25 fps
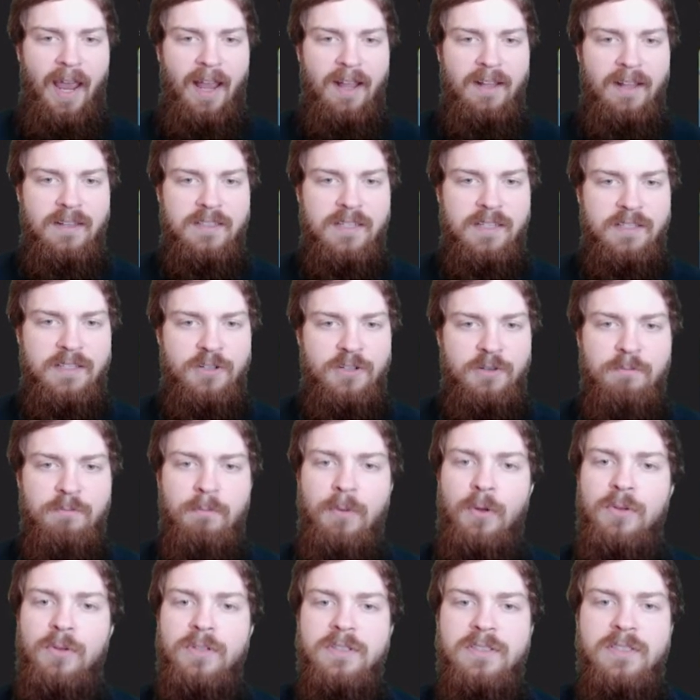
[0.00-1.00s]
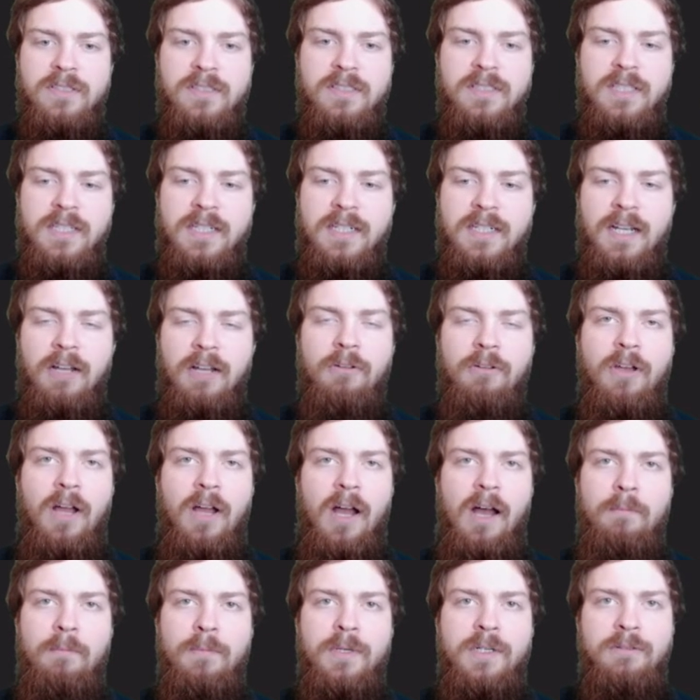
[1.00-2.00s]
And since our Bolas' Citadel
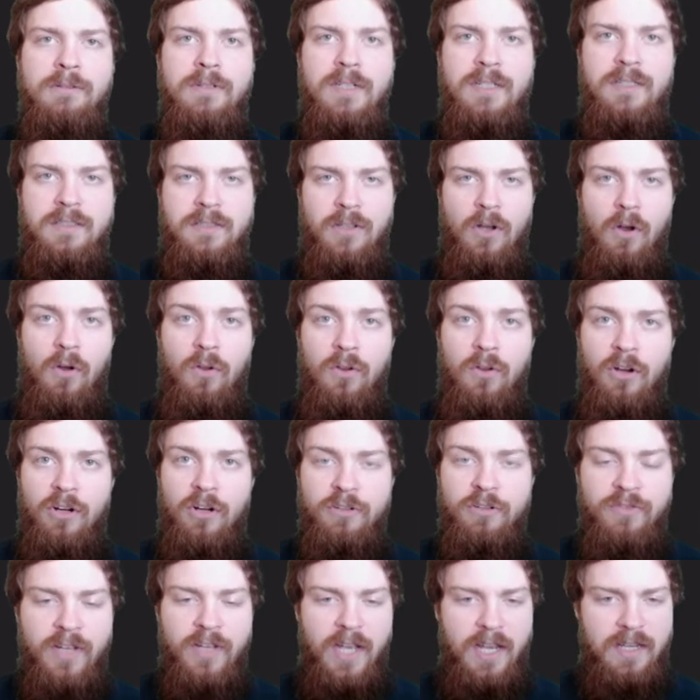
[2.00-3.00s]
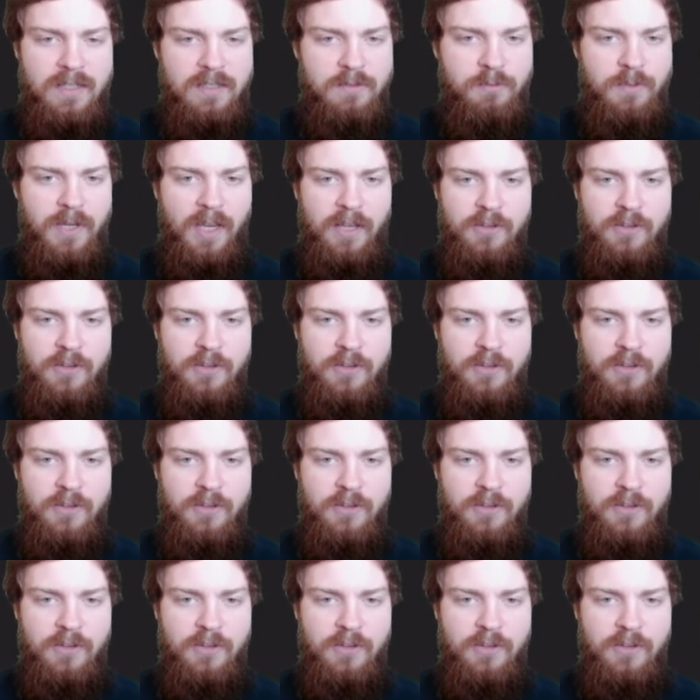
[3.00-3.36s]
combo is all artifacts,